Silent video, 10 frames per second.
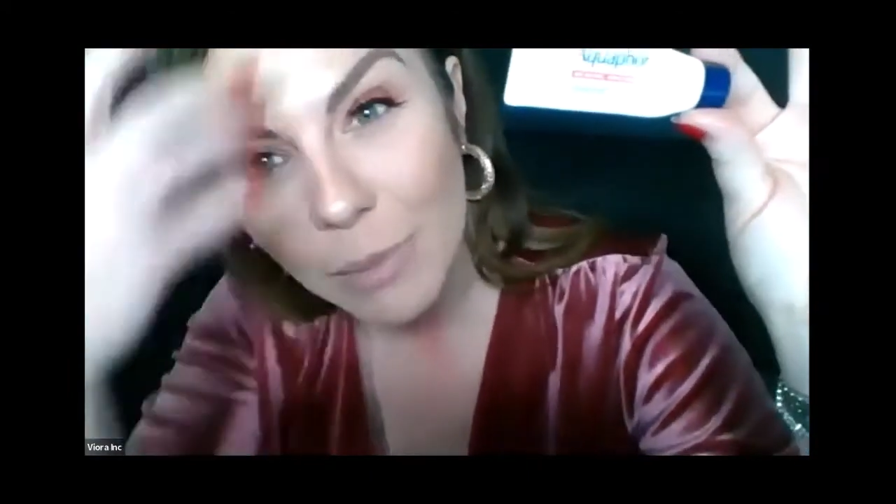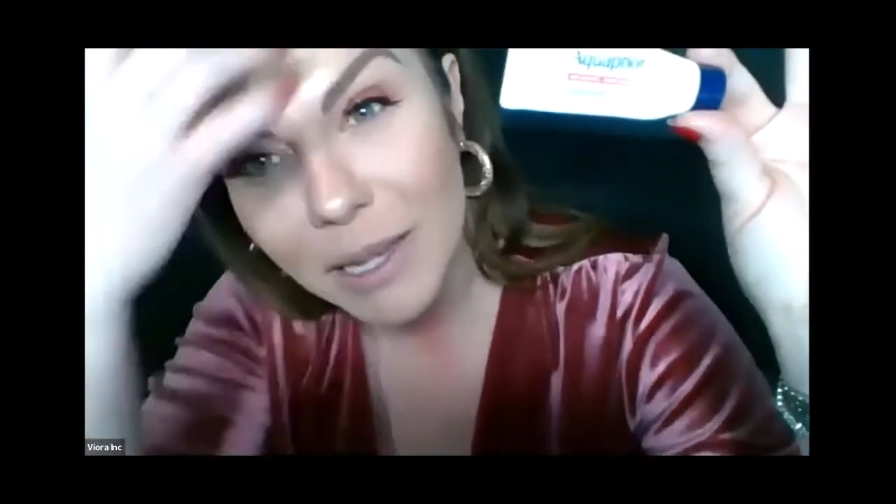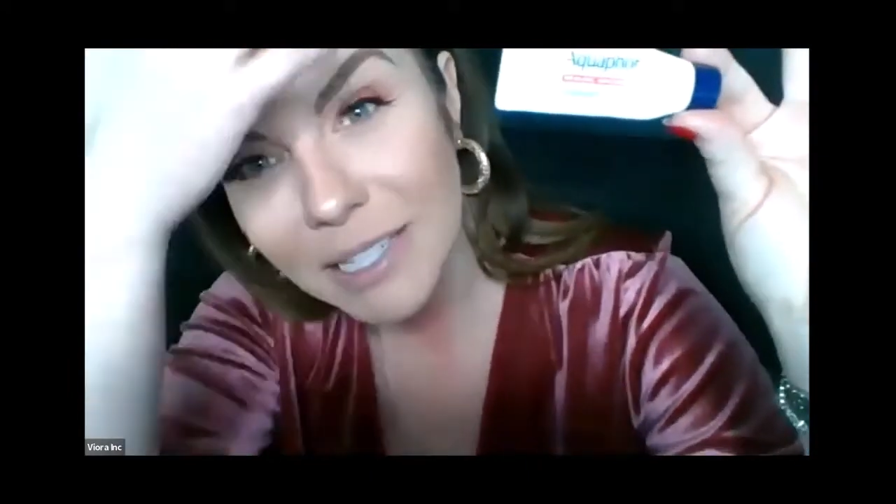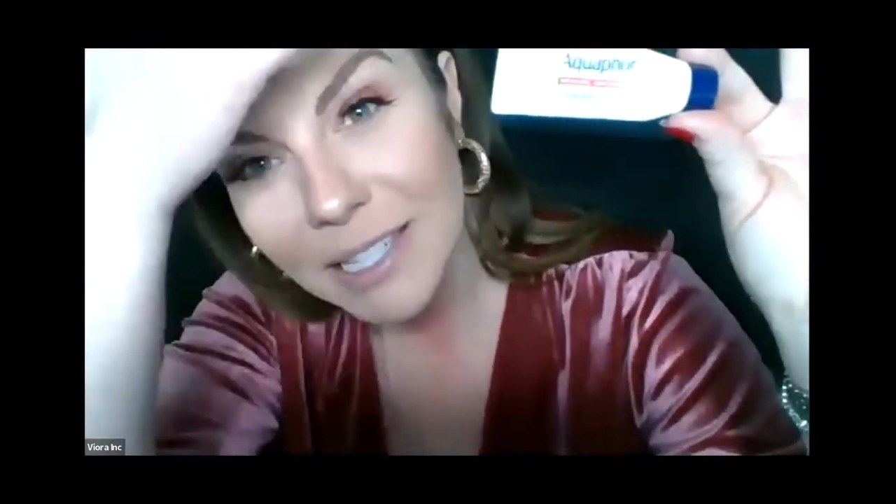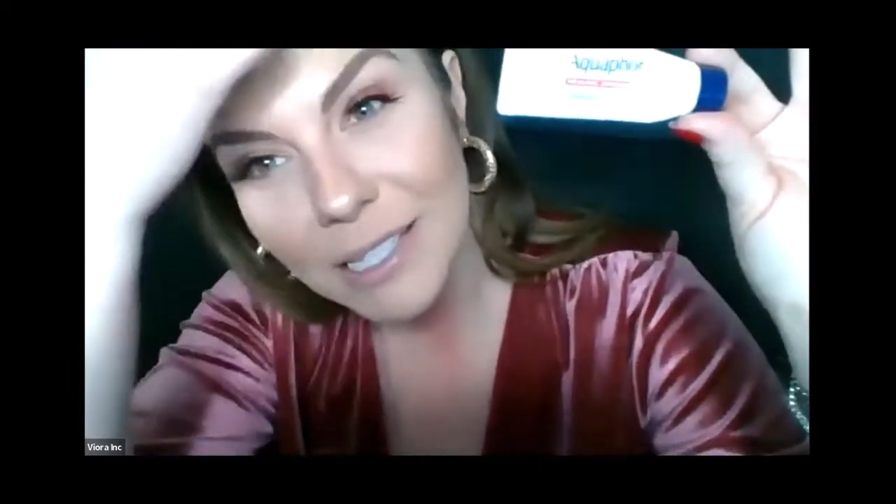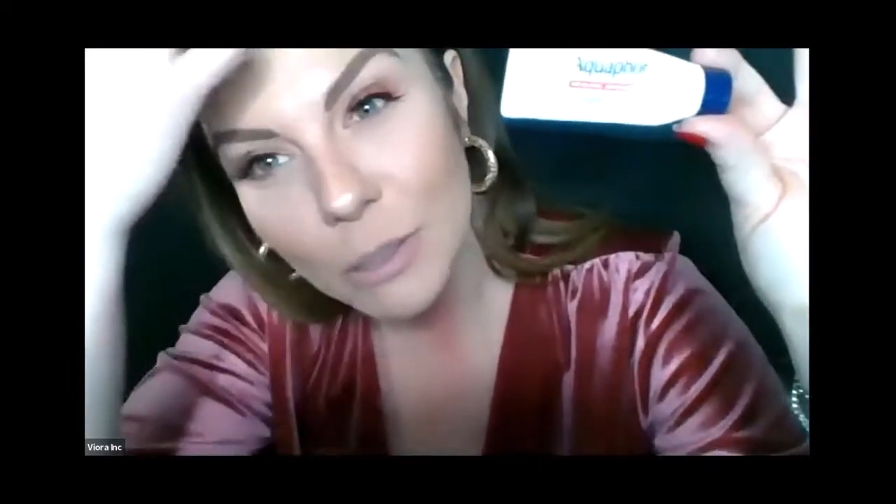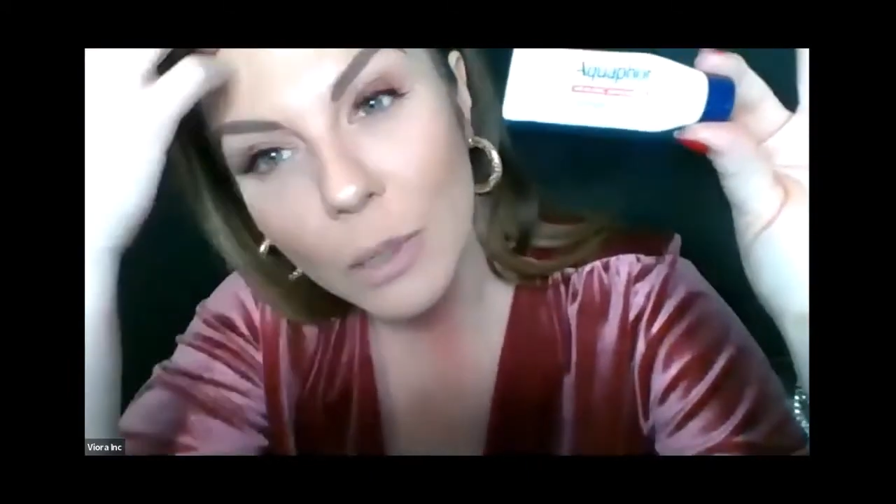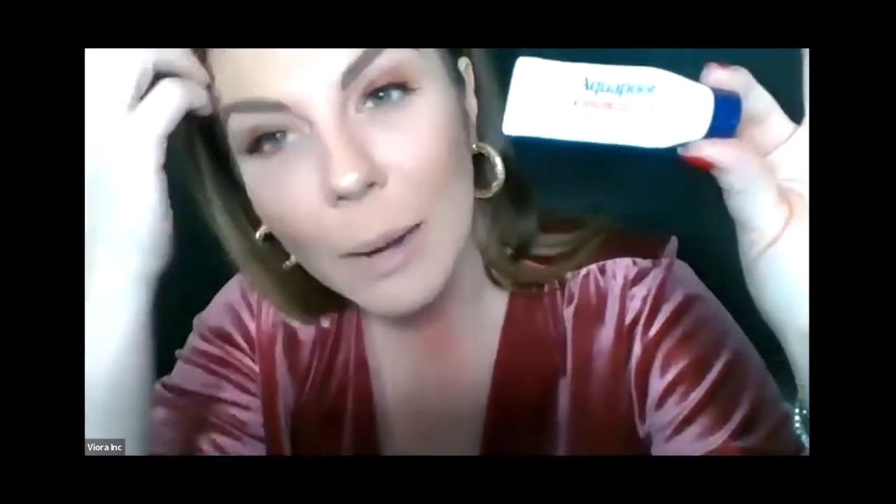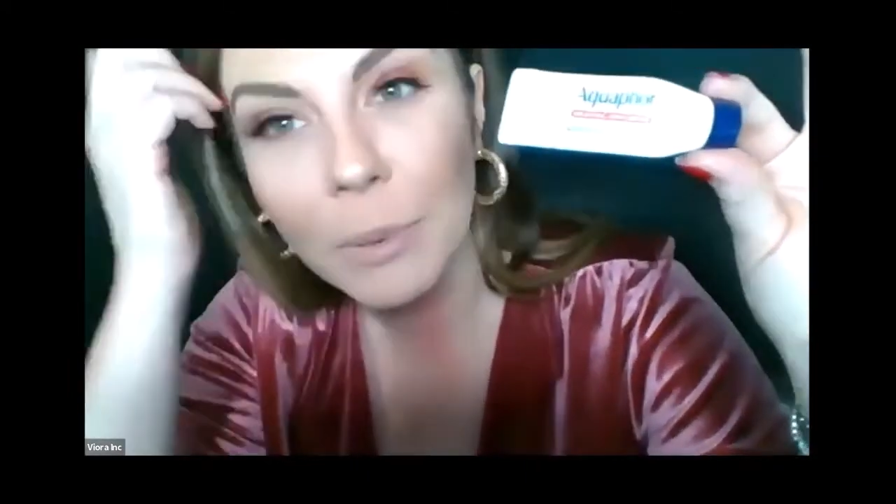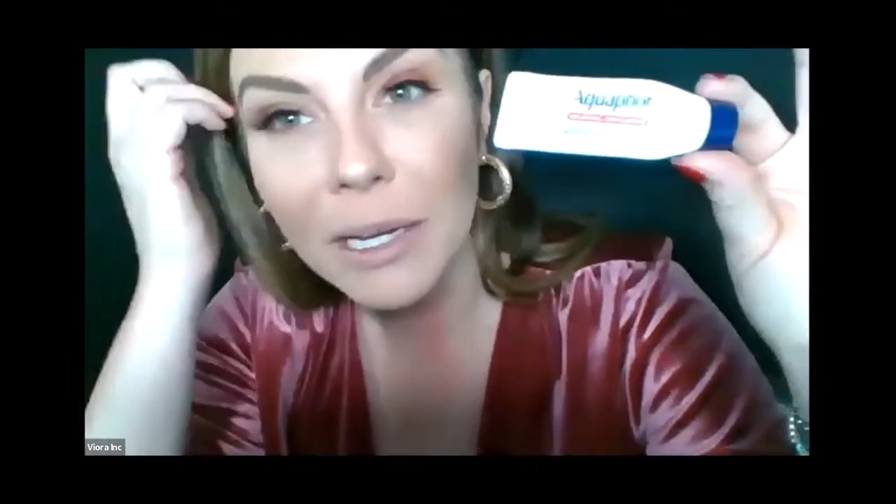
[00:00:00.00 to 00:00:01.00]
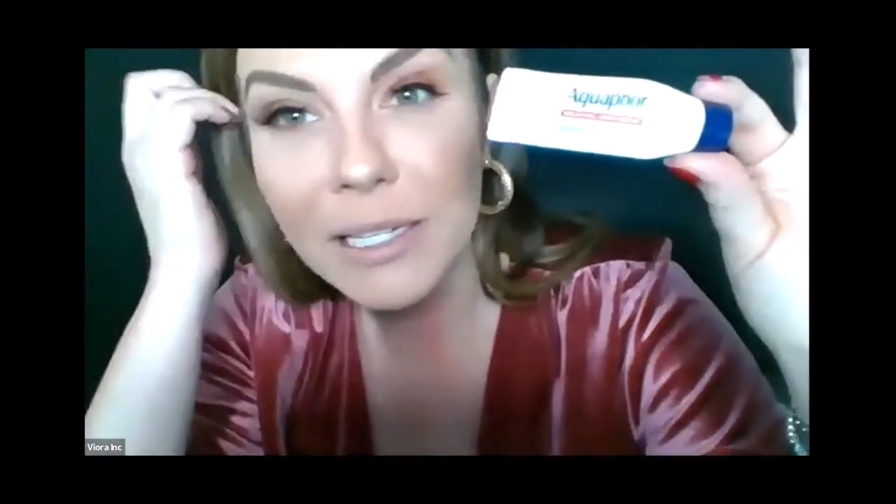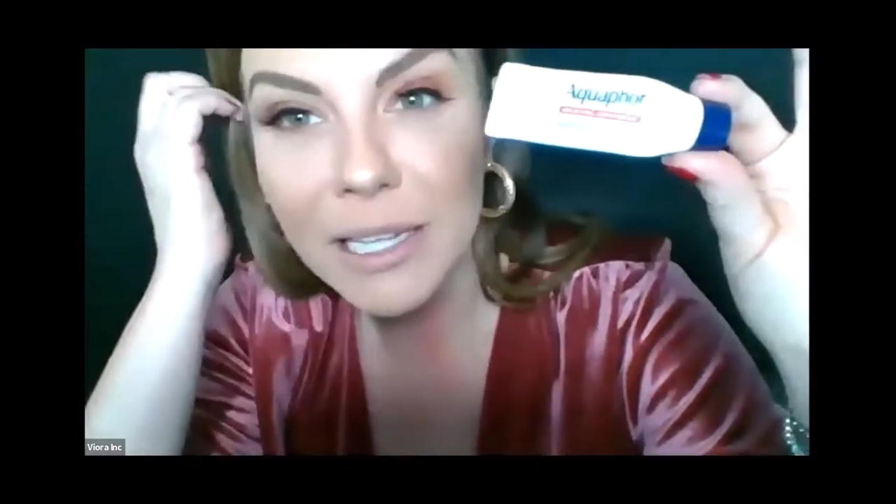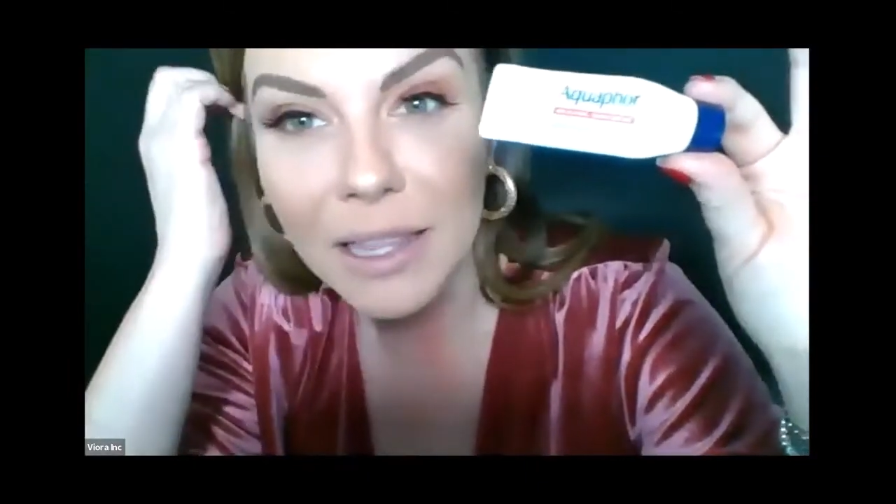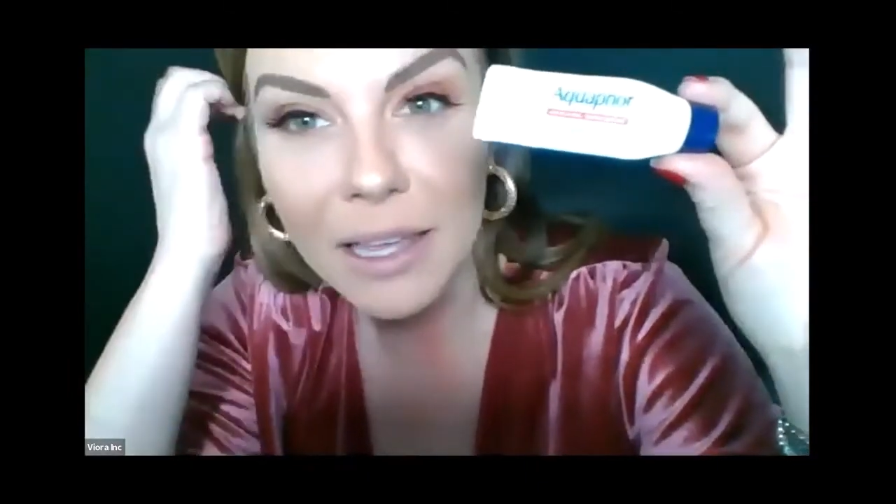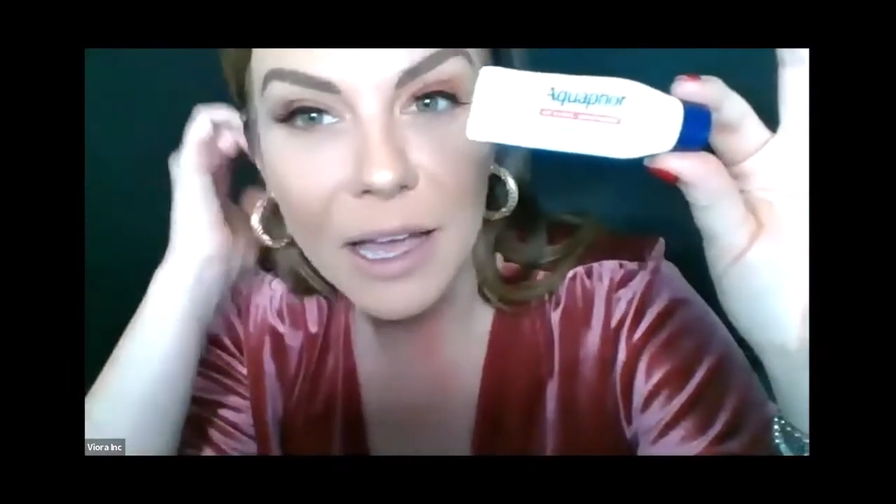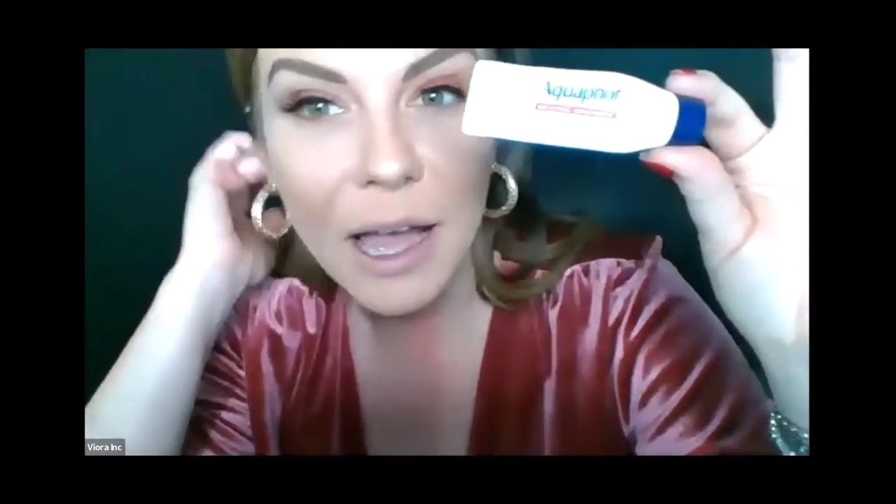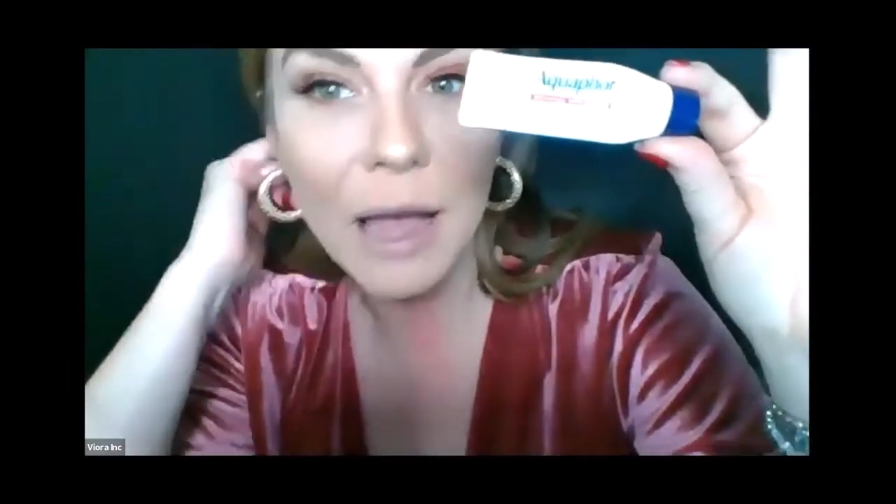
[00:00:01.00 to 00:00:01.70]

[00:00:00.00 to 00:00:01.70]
because this is what I bring to the